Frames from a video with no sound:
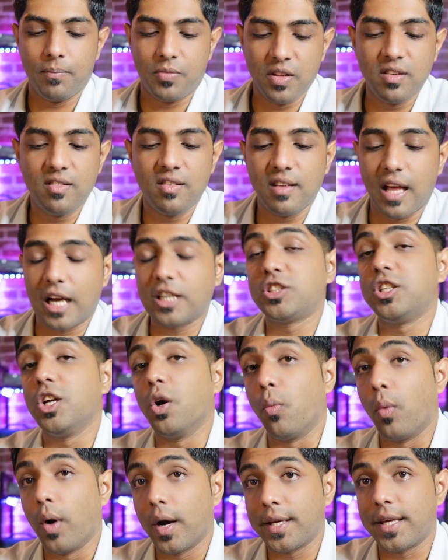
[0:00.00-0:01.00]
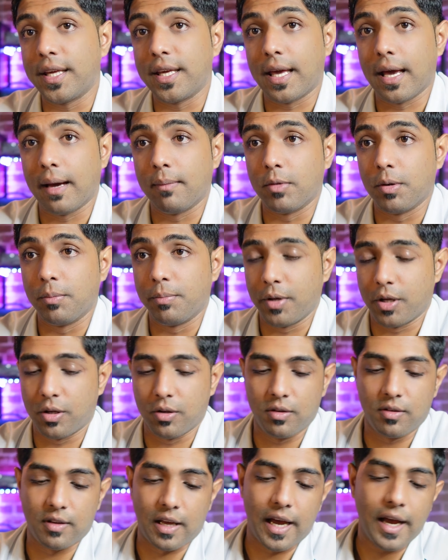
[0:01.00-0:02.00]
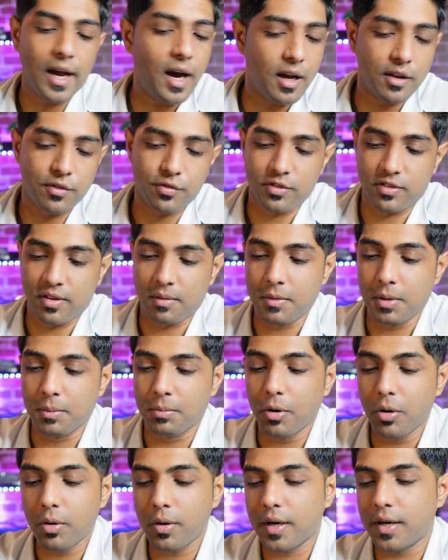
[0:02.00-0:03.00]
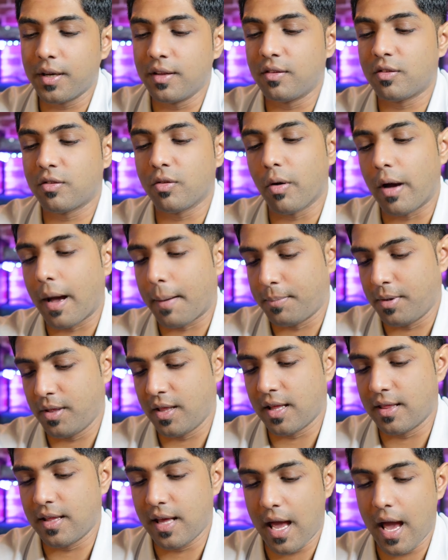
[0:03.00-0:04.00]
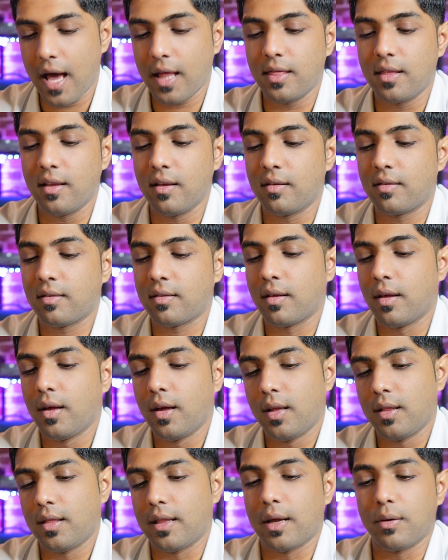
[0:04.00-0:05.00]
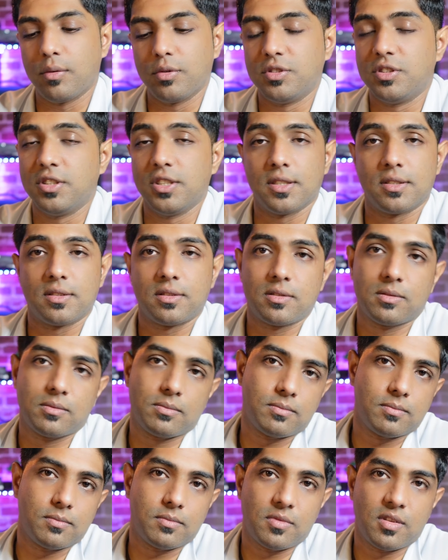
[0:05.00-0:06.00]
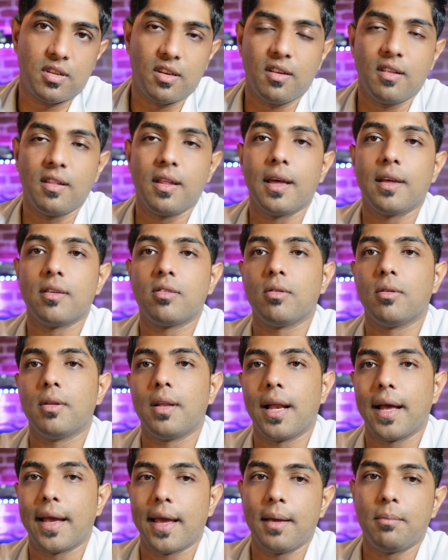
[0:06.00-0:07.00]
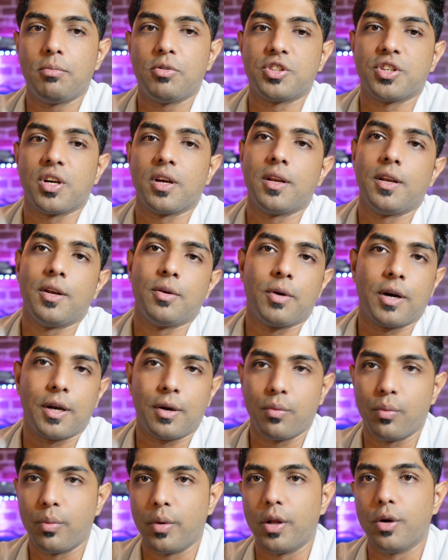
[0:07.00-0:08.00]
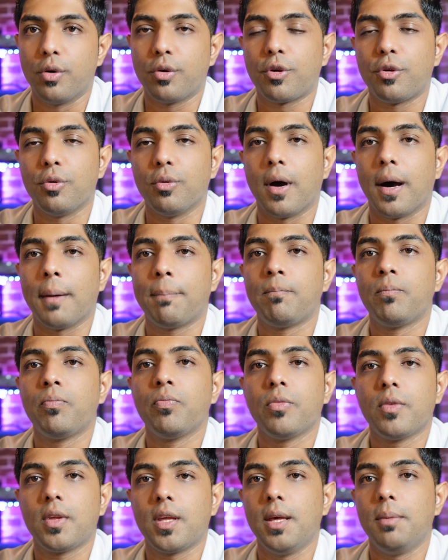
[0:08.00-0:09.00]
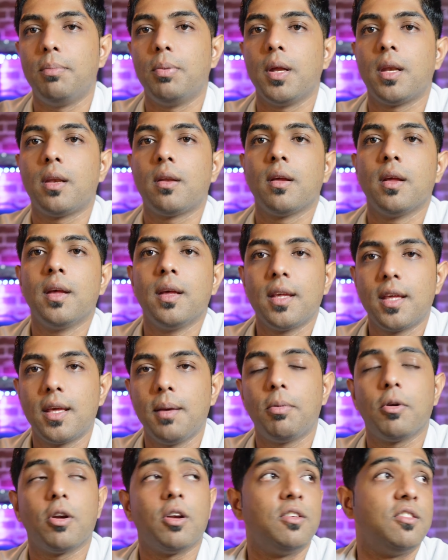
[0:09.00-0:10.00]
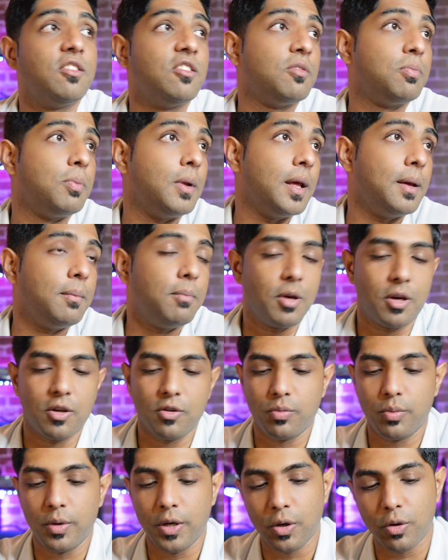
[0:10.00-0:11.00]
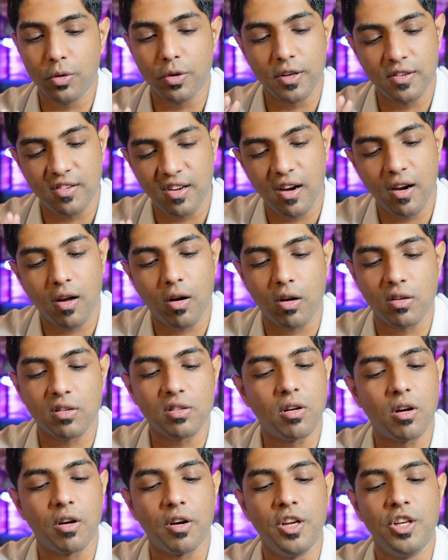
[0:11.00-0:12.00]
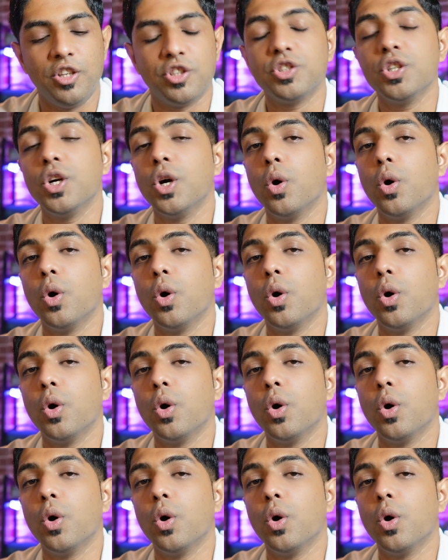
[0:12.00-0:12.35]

this is actually a working camera because I asked for something broken, and it so happened that they had this that was just sitting there. So they're like, hey, Prashant, you know what? We'll hook you up. Keep it on display because we know the terracotta orange